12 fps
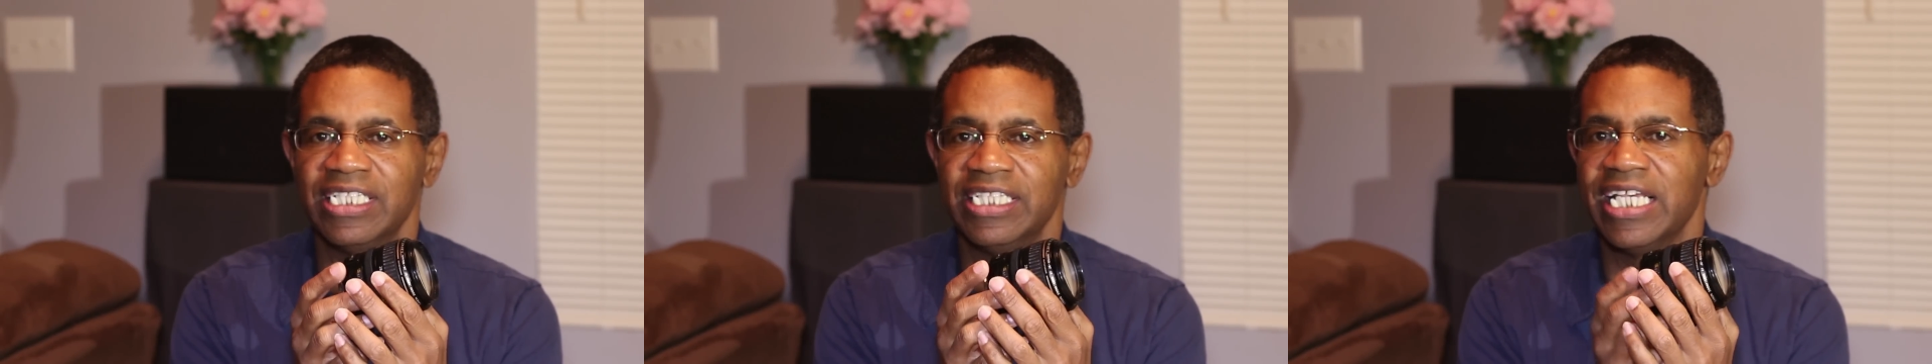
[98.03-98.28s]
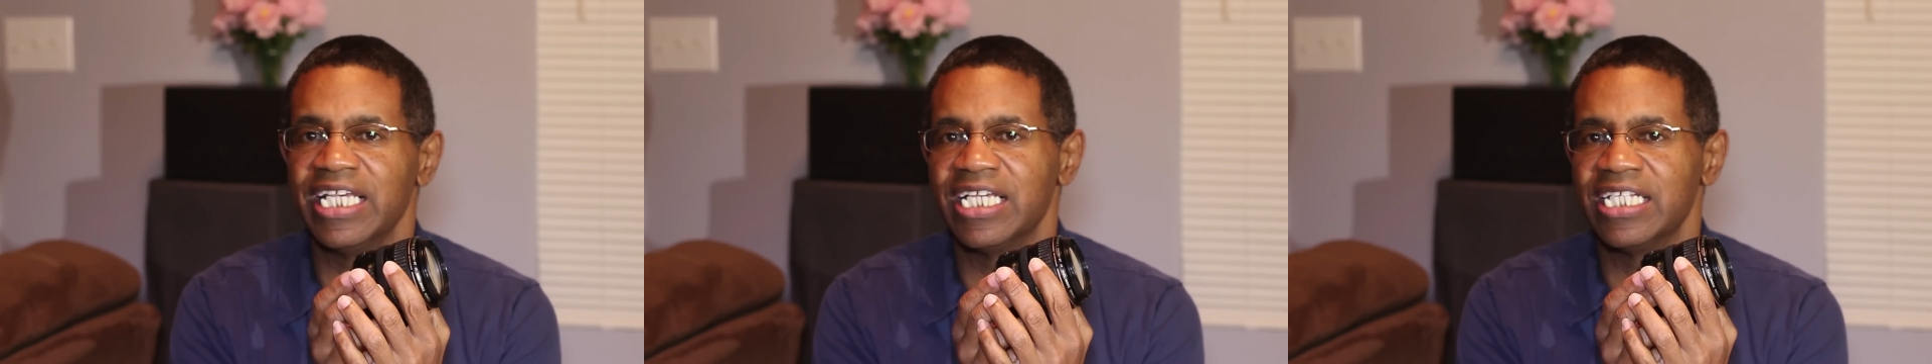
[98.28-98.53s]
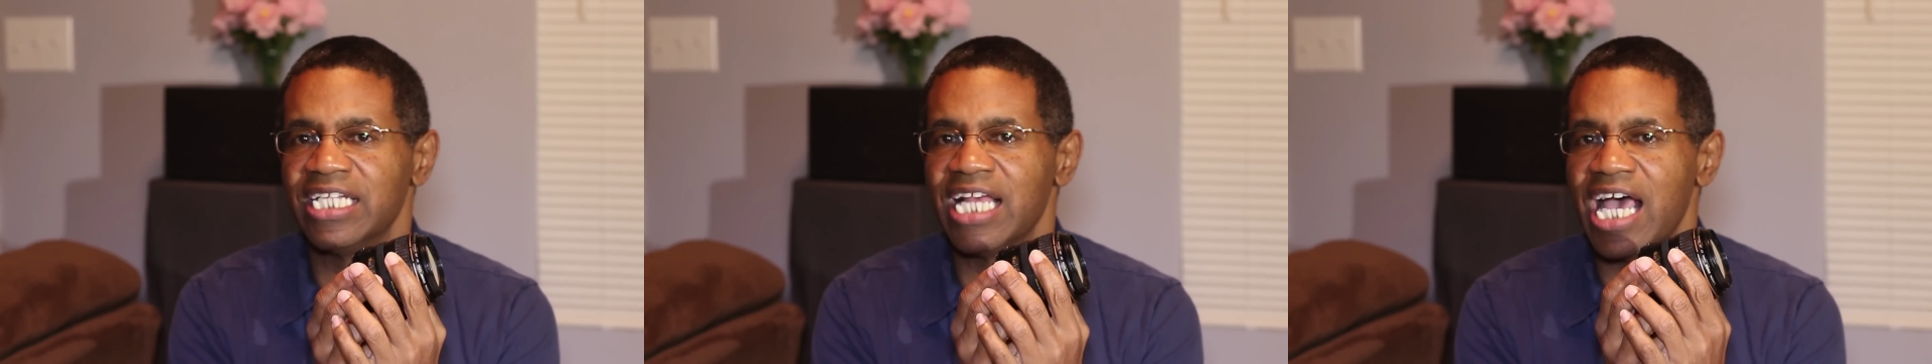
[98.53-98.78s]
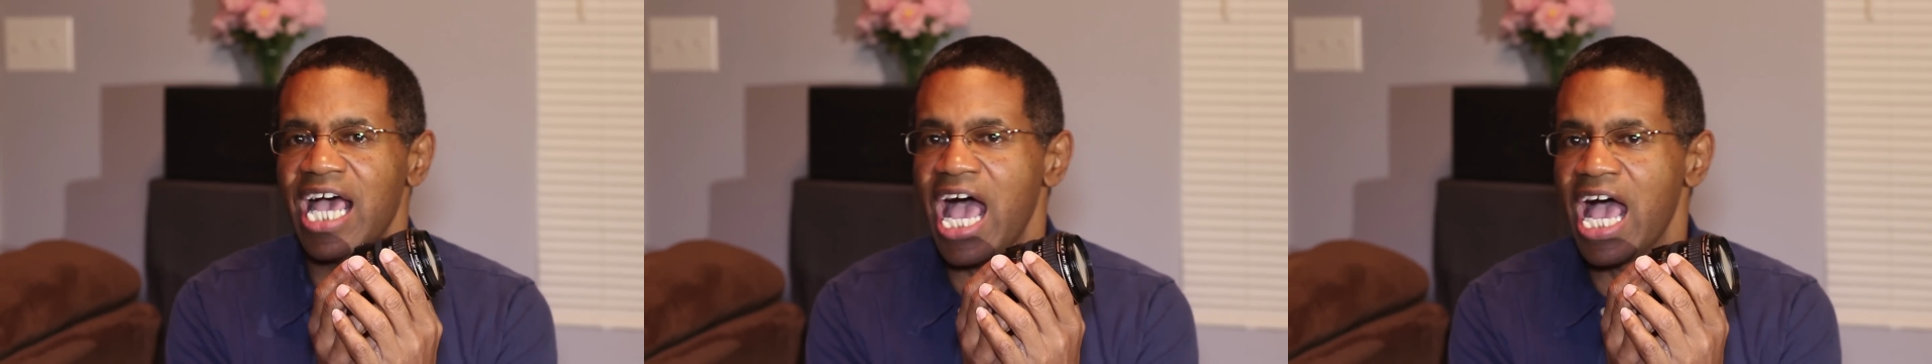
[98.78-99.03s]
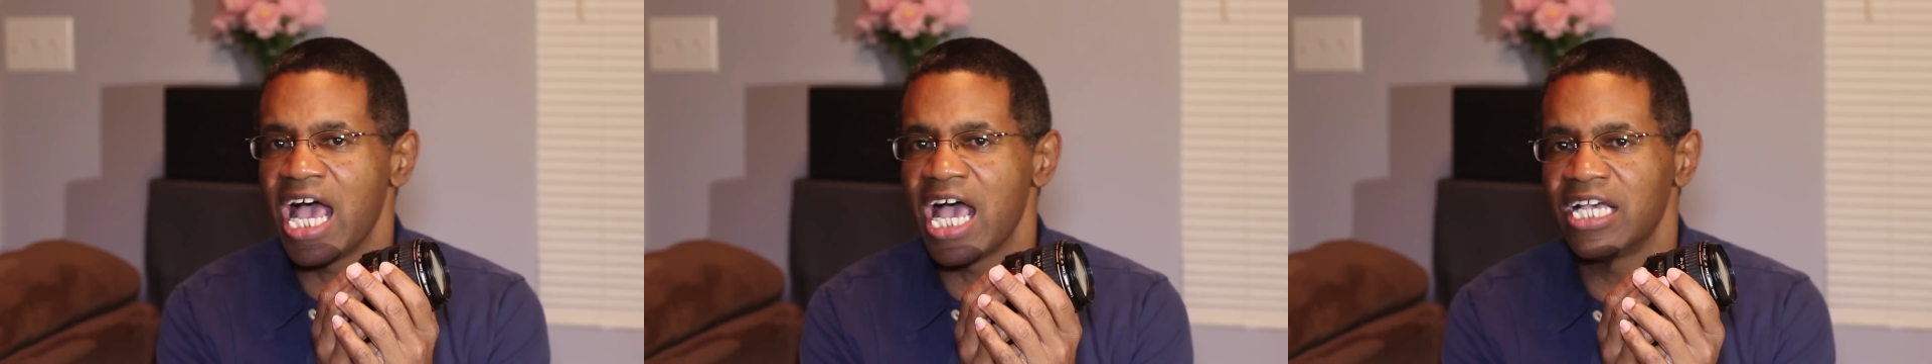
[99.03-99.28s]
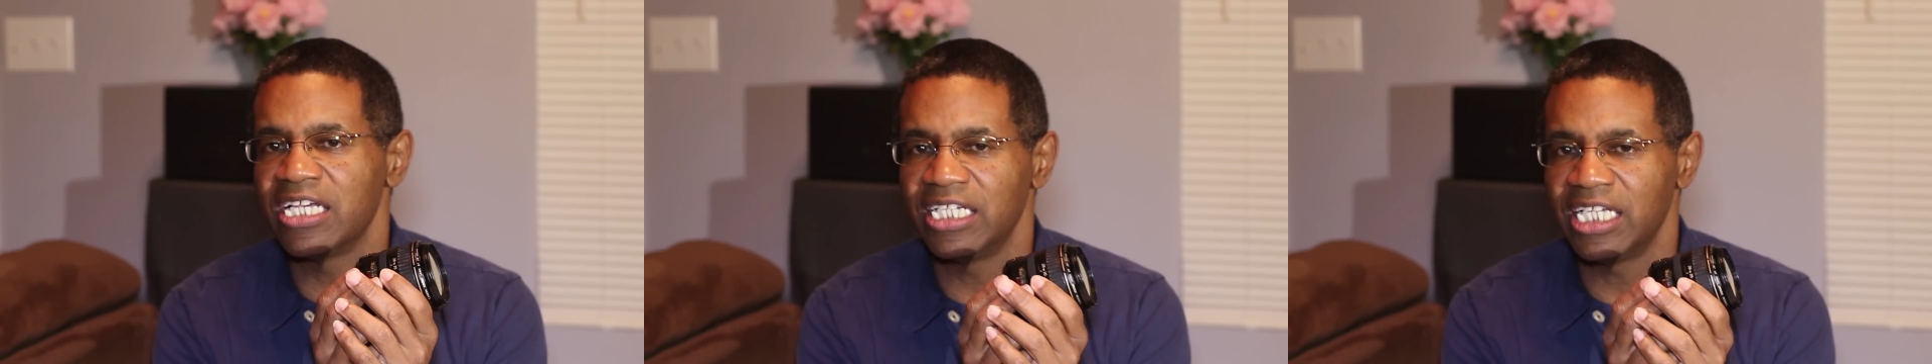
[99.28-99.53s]
then
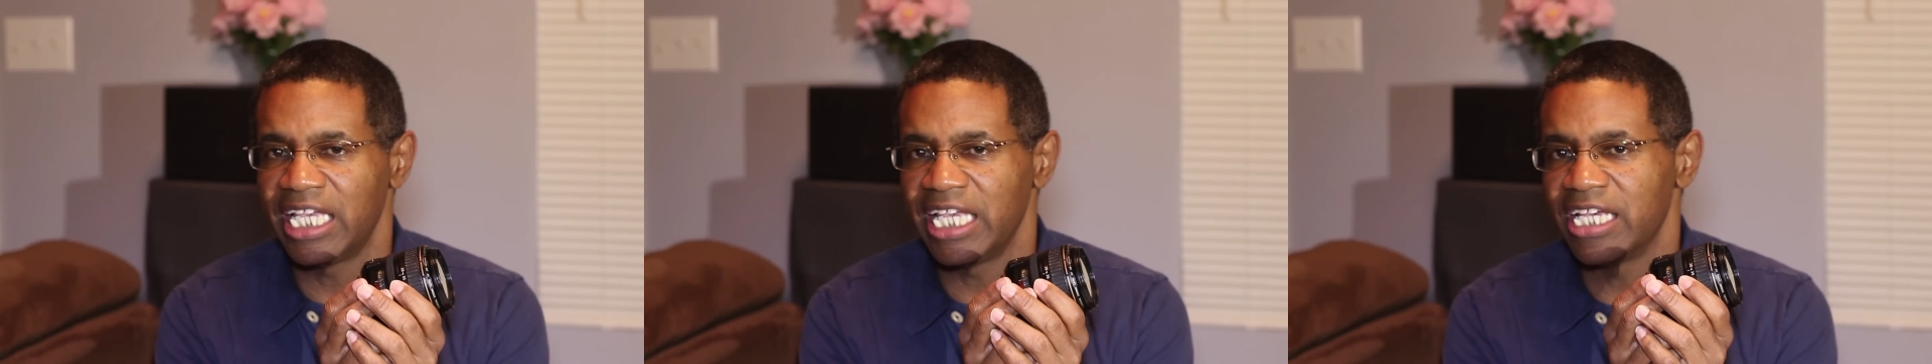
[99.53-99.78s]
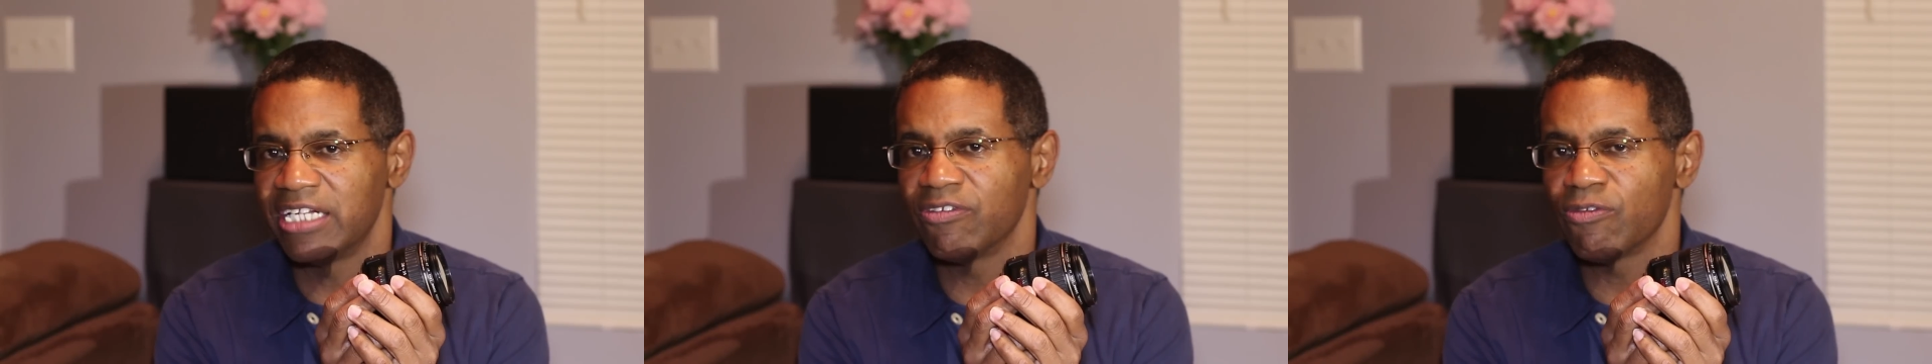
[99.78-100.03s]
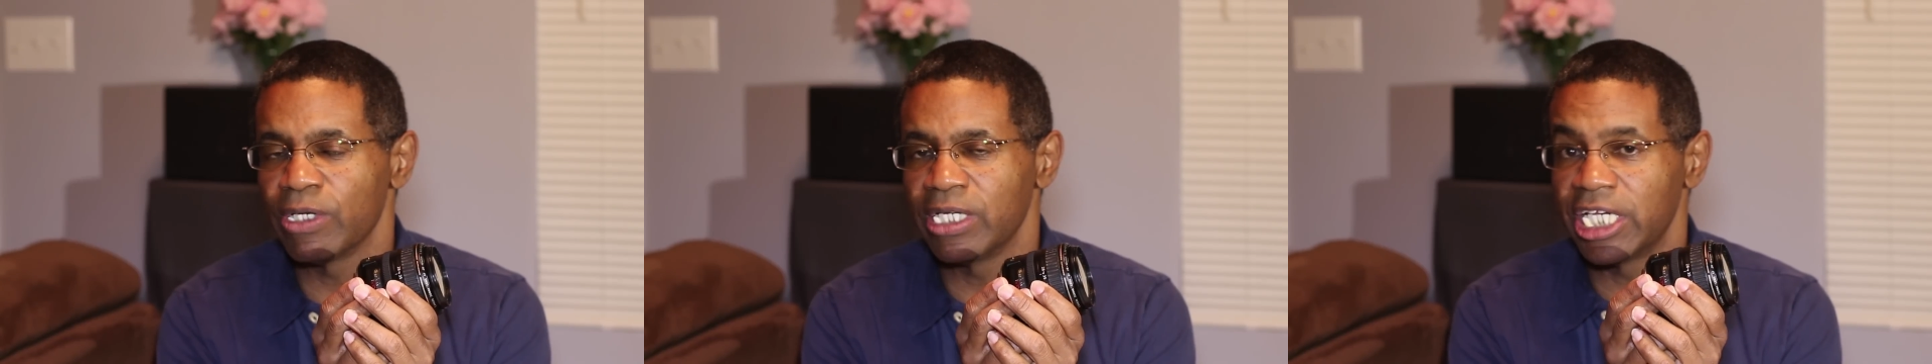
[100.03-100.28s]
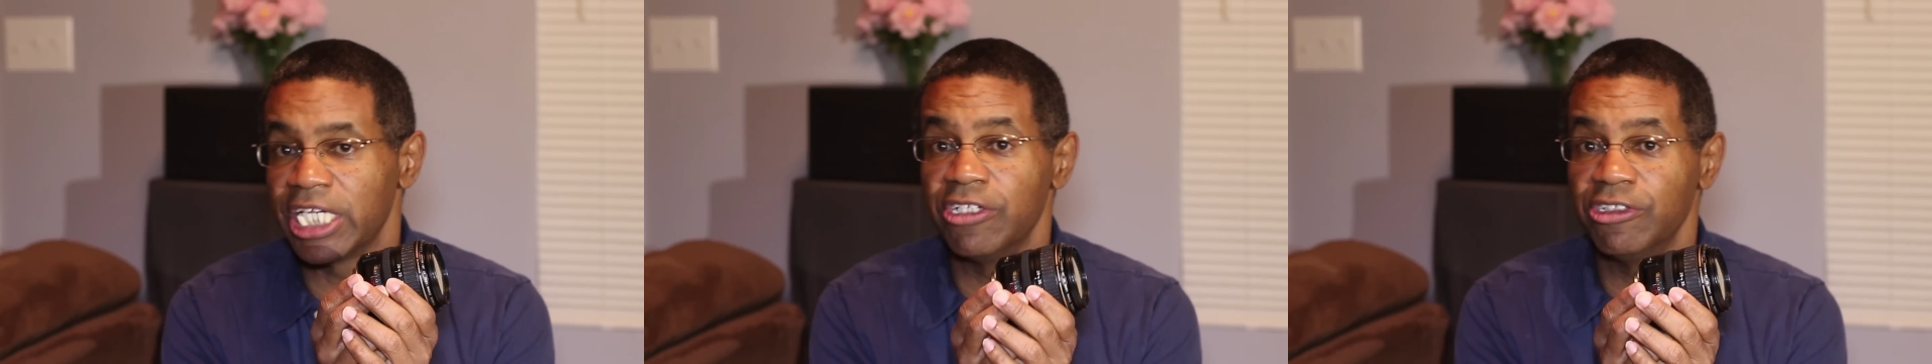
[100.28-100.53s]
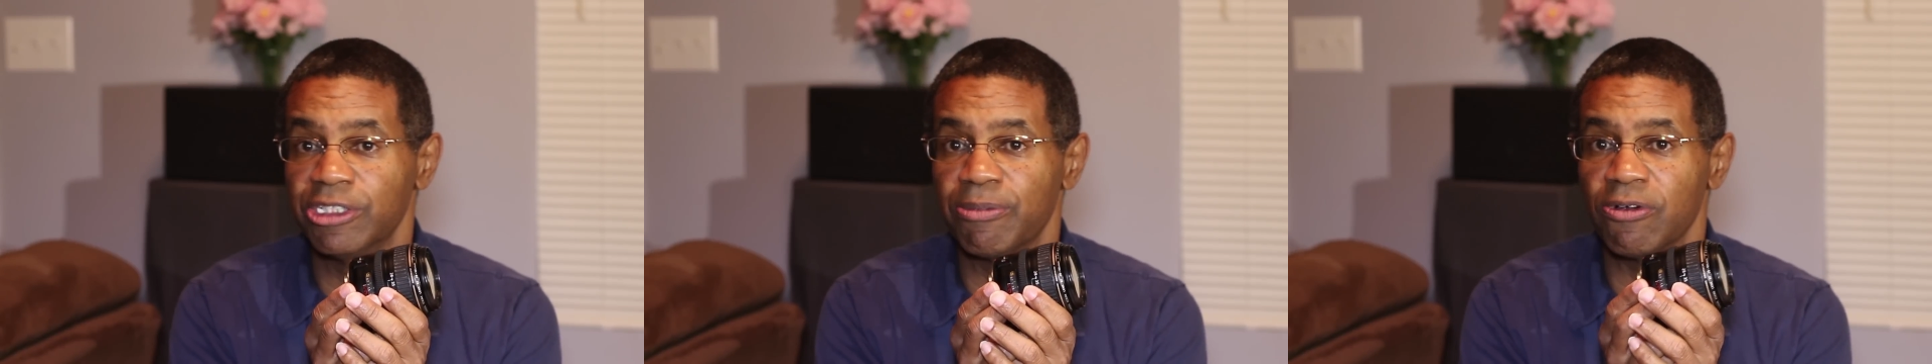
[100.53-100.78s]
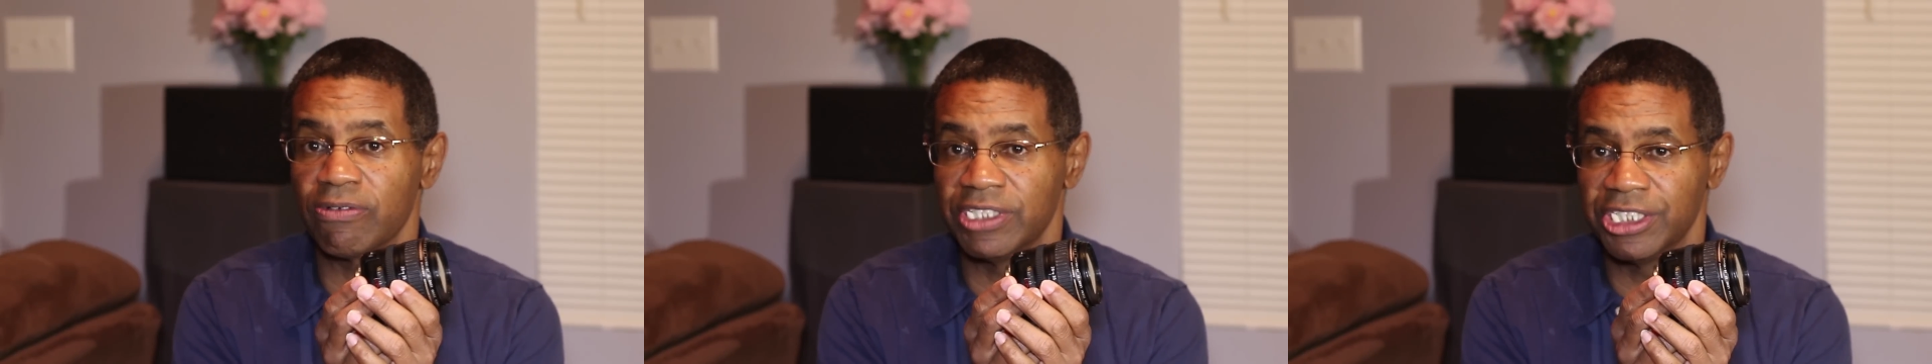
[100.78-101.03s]
I get really
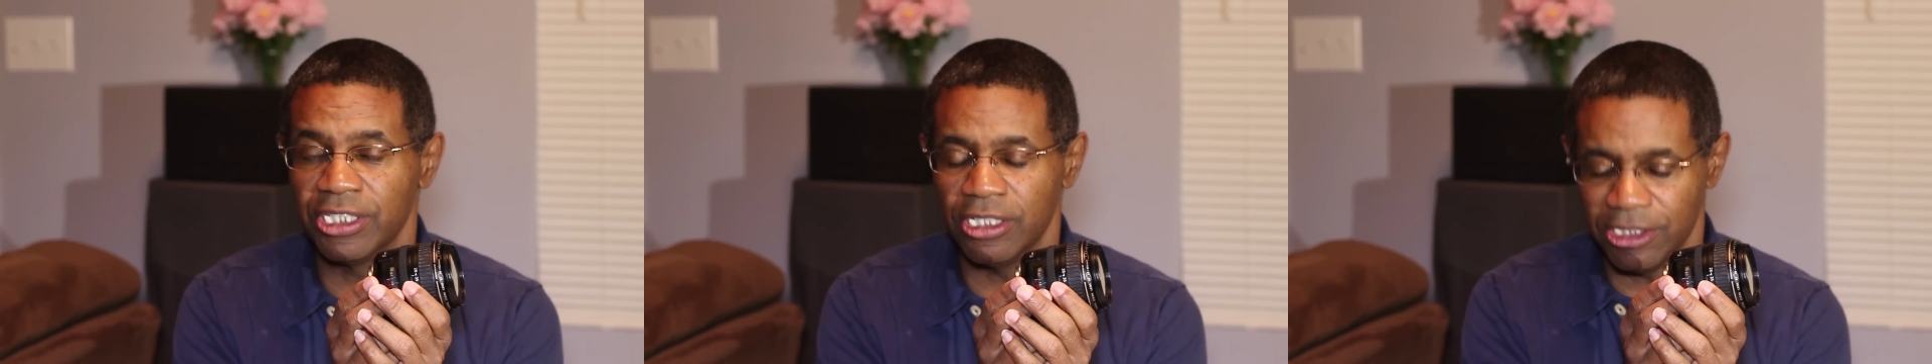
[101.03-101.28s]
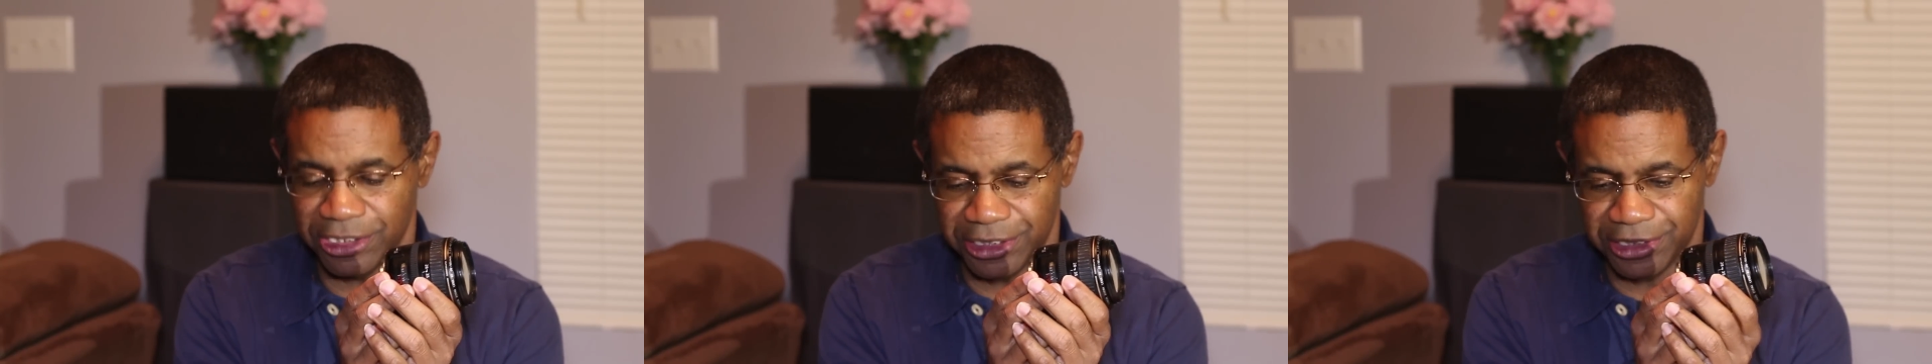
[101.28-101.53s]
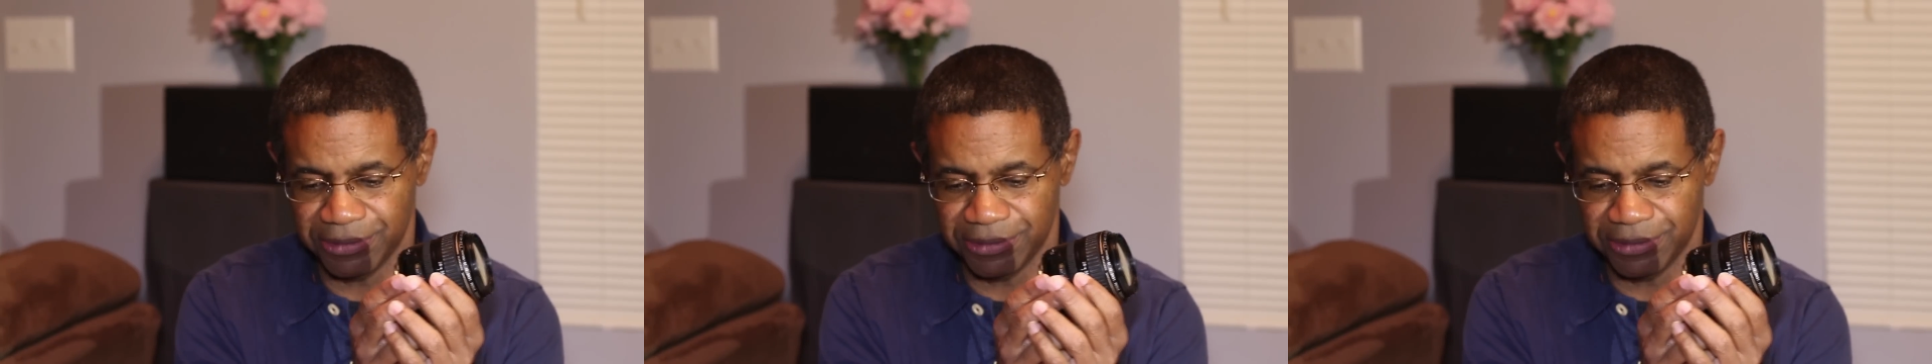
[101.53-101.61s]
usable results.